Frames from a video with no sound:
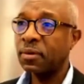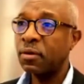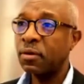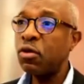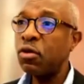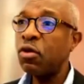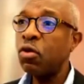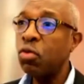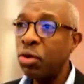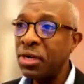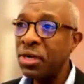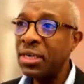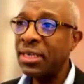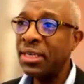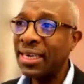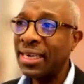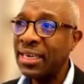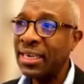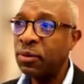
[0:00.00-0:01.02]
when he
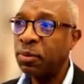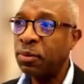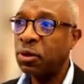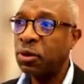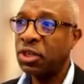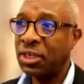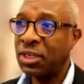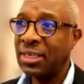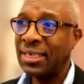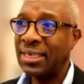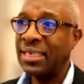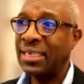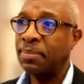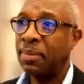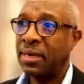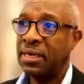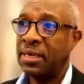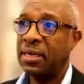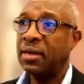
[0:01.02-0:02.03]
tried to, to shield his buddy,